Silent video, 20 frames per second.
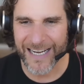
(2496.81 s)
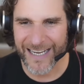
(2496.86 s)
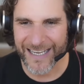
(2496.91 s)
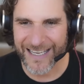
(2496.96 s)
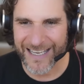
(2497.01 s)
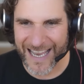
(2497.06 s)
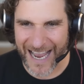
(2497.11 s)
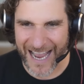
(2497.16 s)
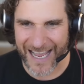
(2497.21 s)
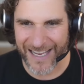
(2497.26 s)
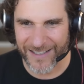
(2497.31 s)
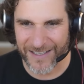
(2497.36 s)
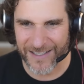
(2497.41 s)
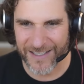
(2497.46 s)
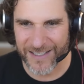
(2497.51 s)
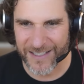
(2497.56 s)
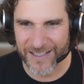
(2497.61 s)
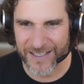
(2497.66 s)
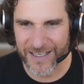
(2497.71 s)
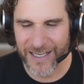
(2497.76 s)

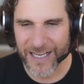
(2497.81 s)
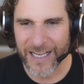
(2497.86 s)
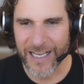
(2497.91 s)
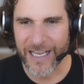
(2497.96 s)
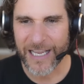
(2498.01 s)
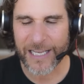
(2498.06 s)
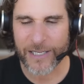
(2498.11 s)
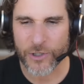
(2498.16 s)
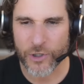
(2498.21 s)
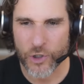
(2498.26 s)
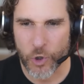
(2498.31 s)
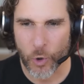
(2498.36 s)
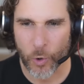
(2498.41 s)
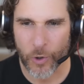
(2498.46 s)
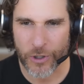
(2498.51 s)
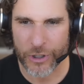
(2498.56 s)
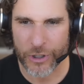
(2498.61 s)
against is your